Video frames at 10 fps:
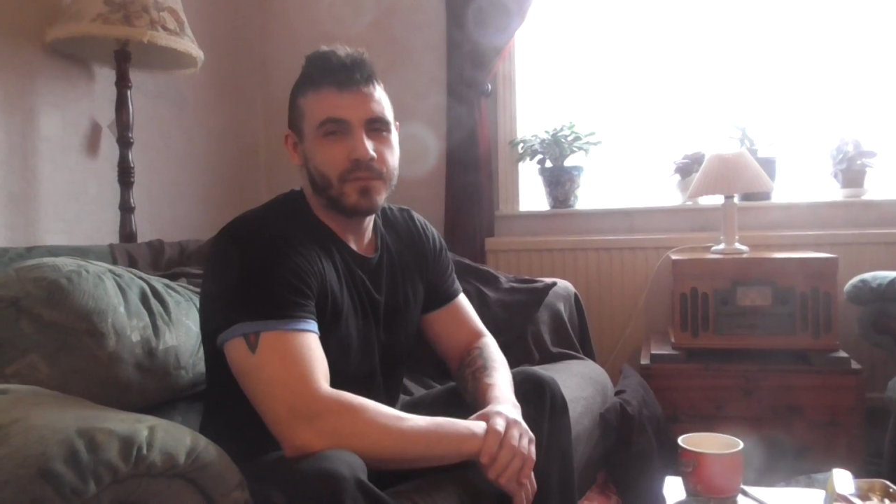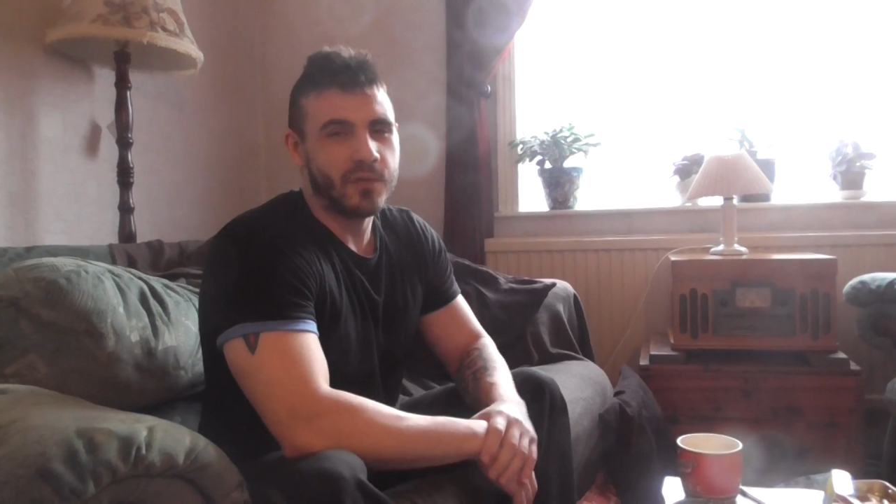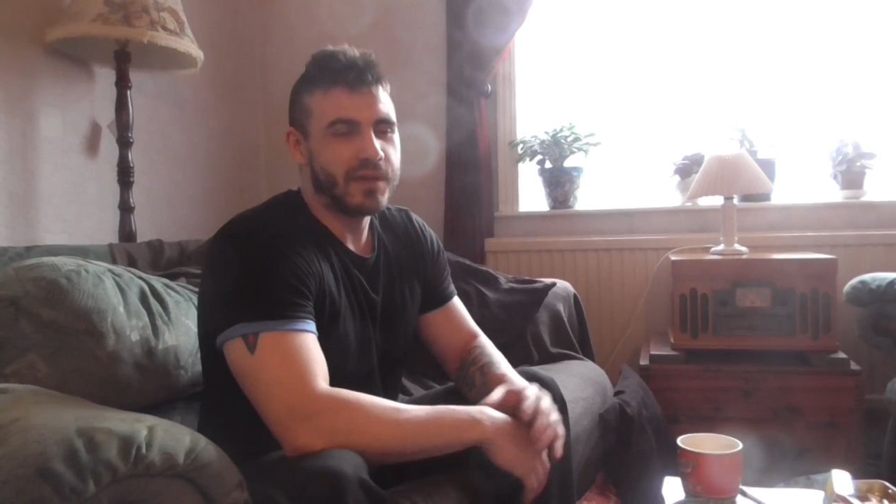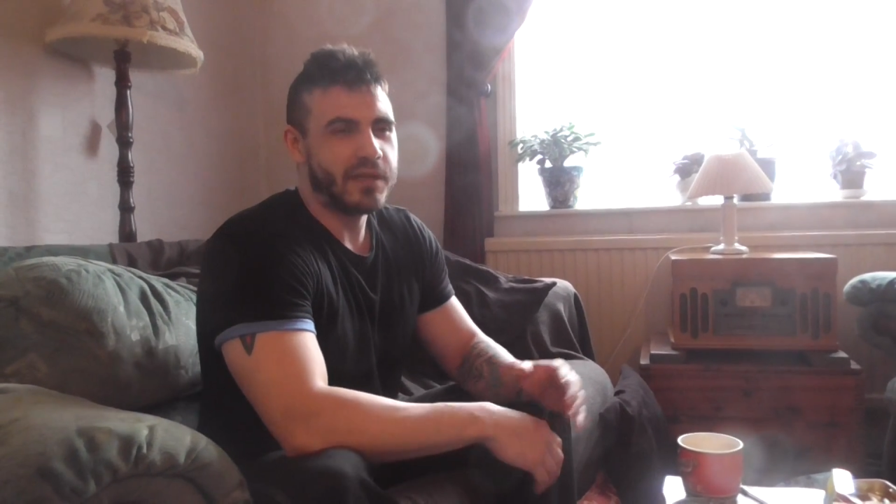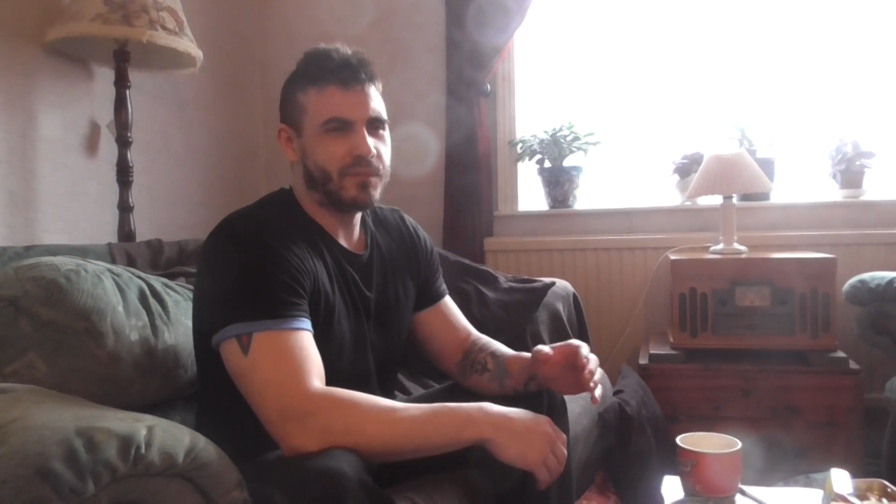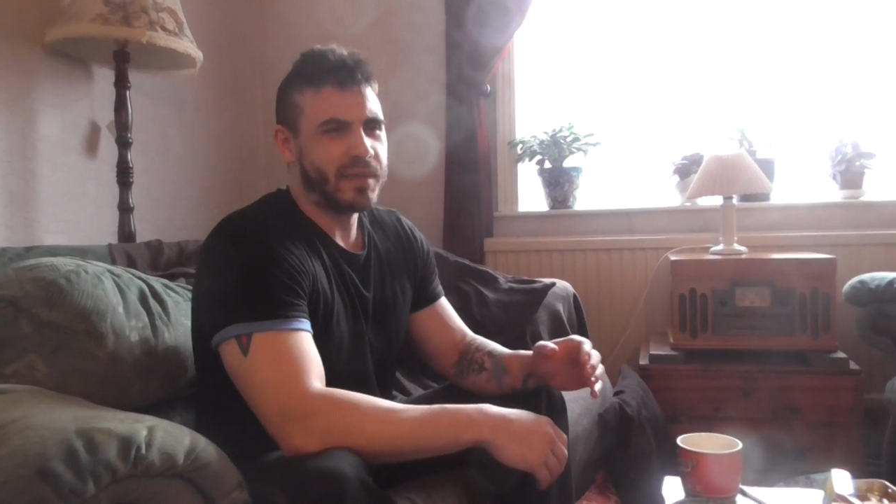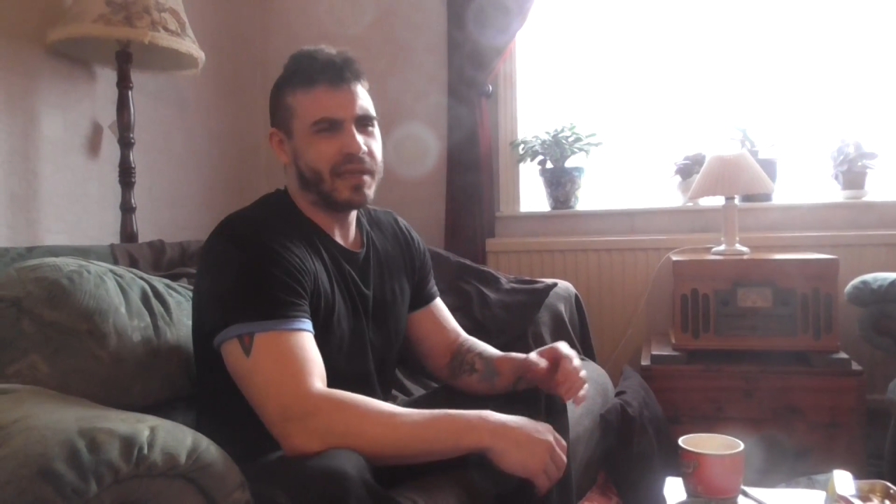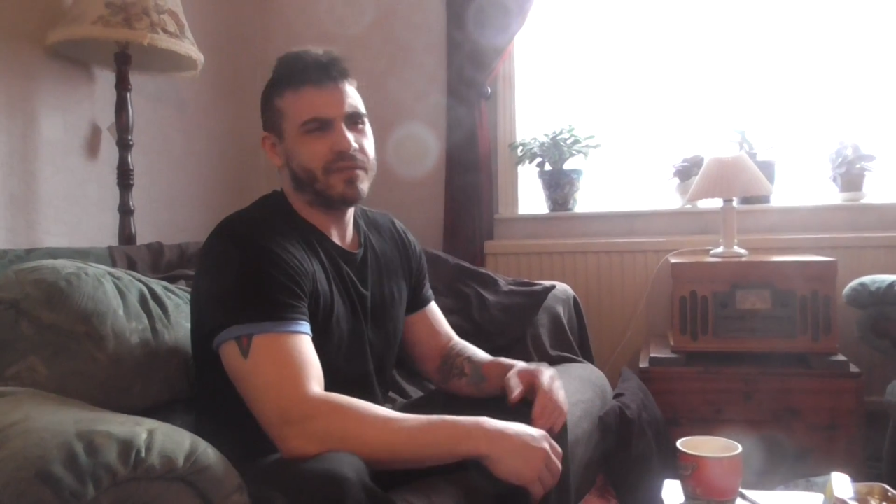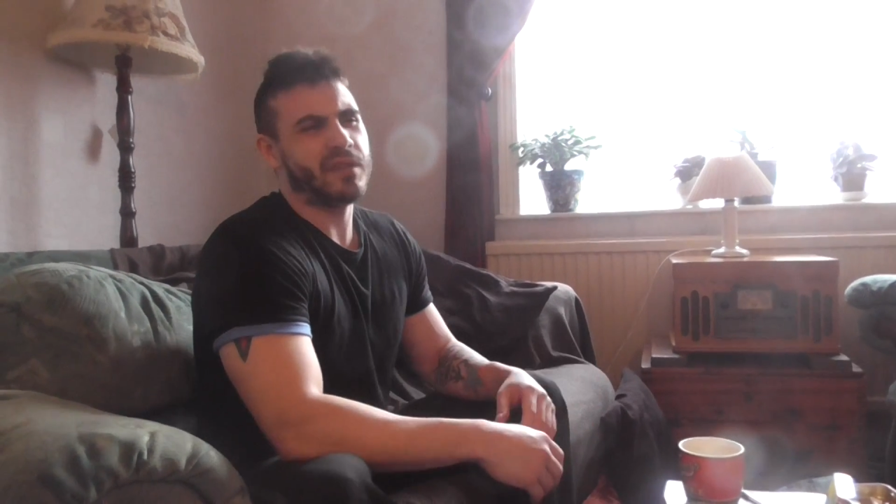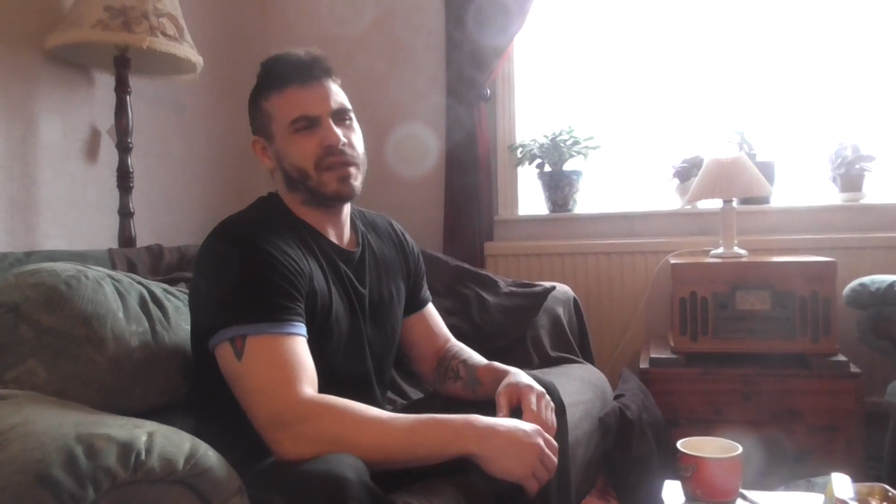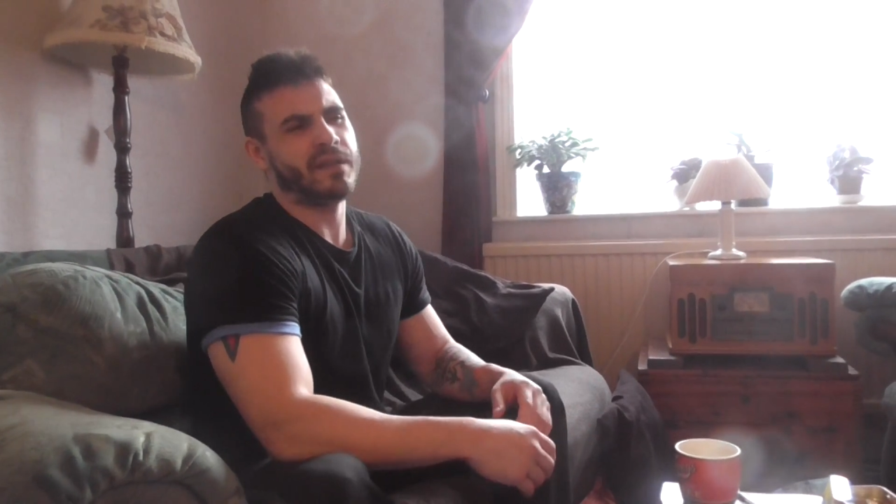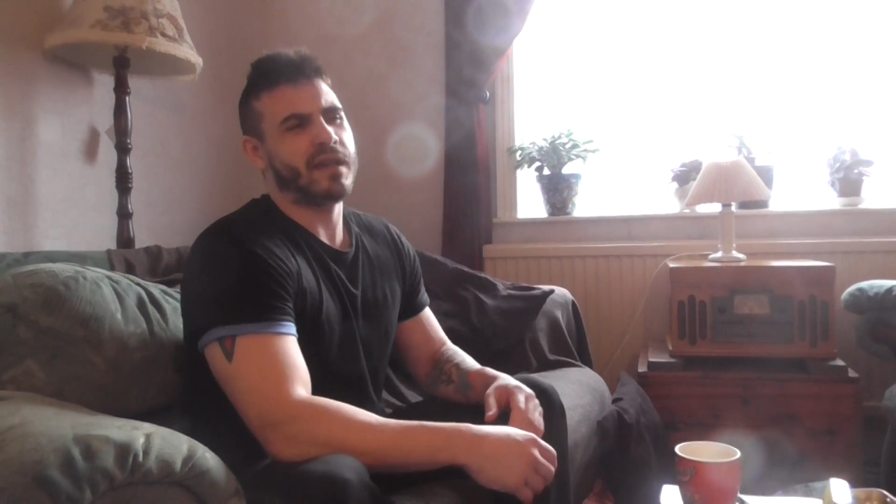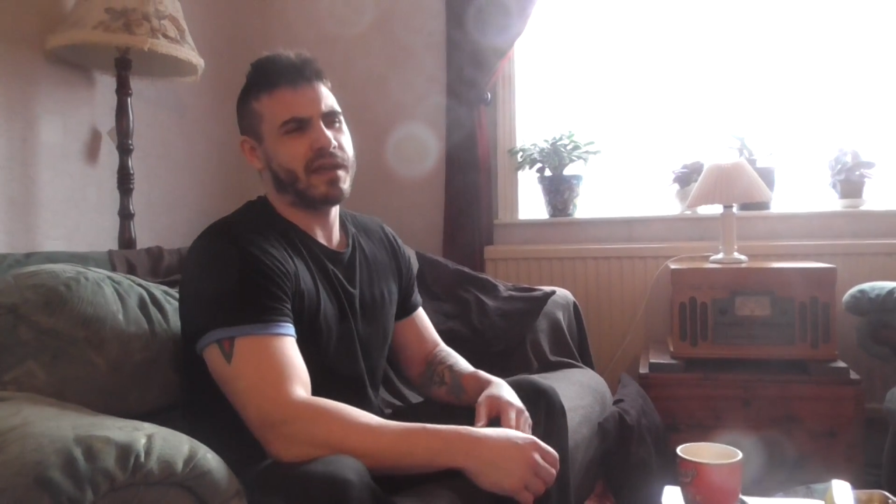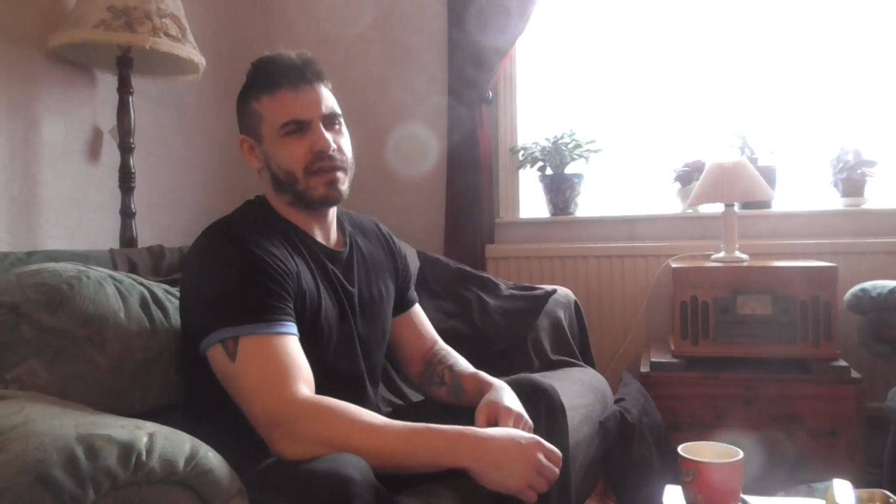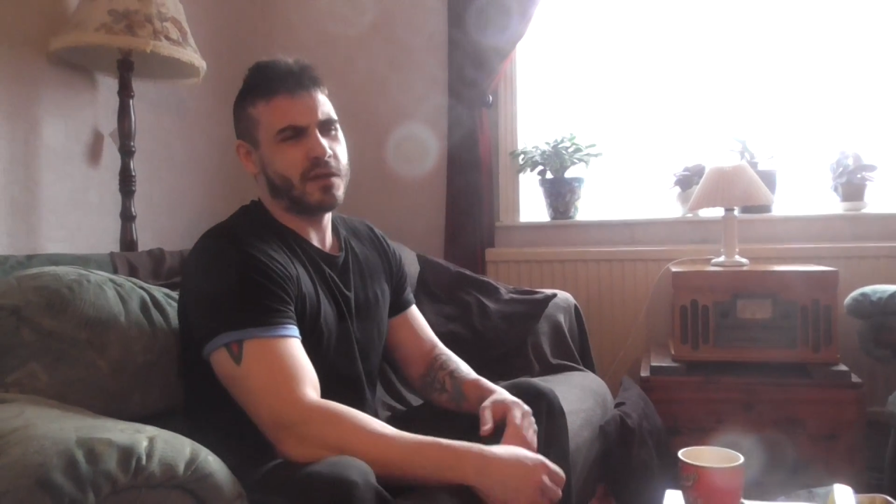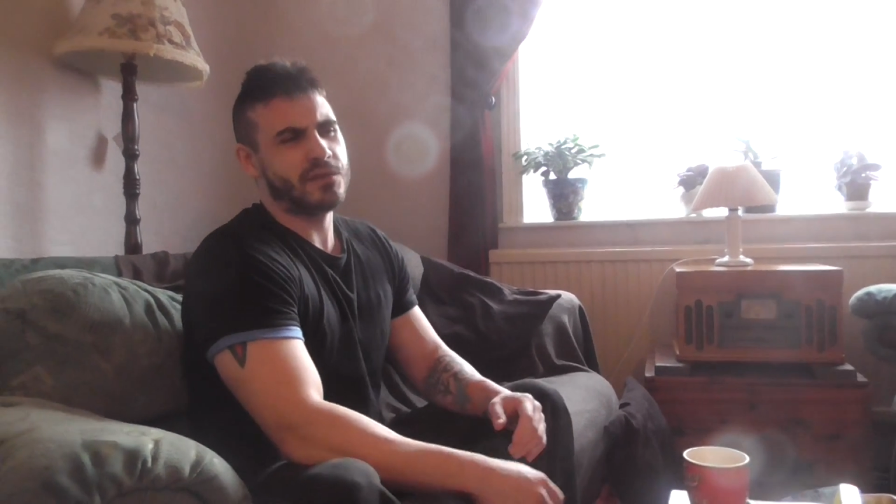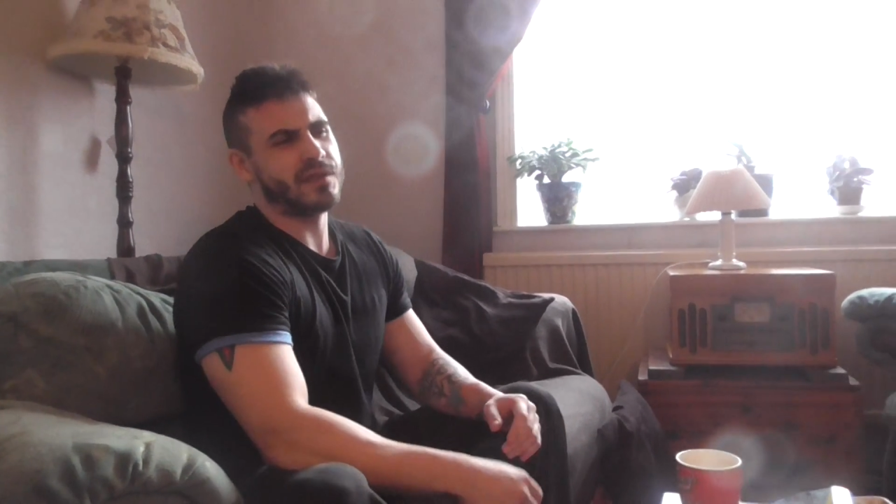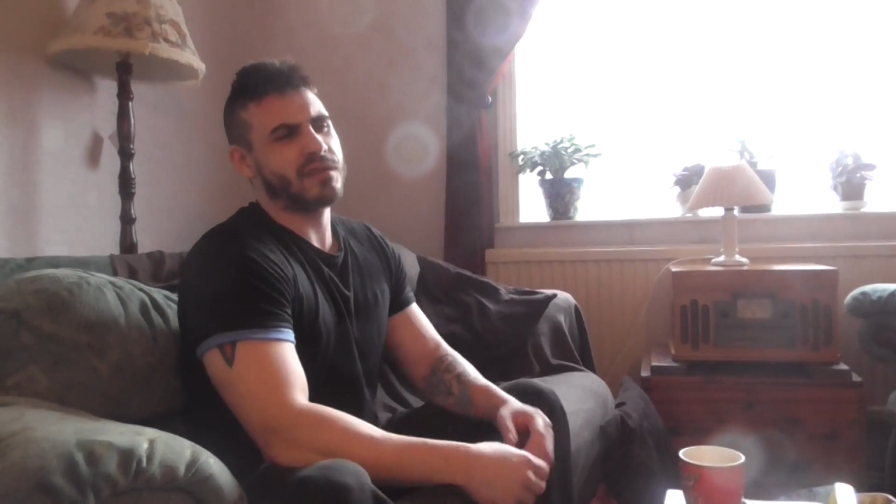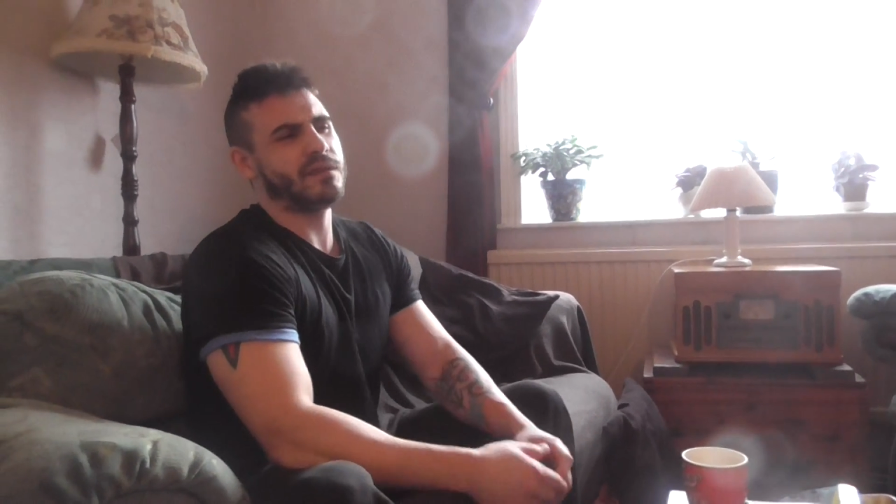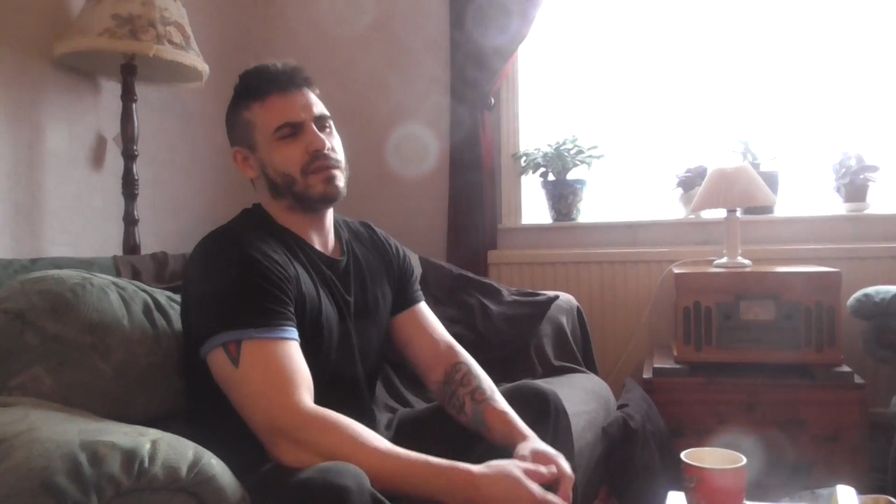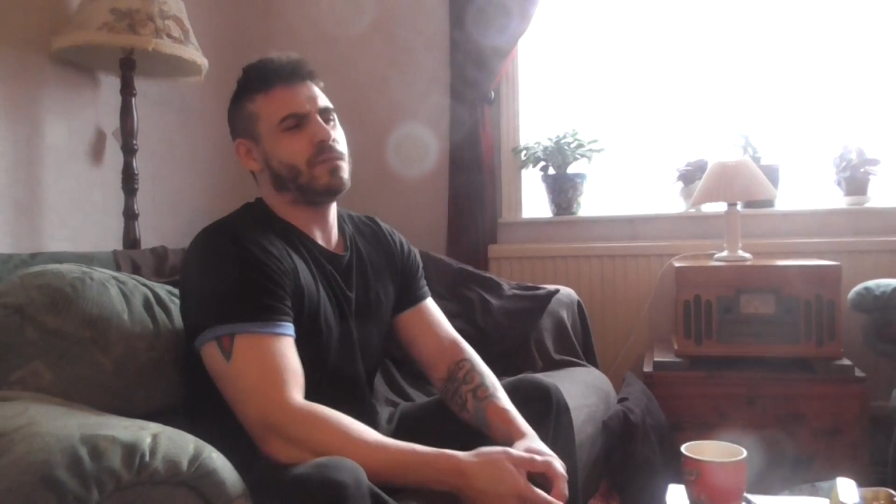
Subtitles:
But when you've been given a diagnosis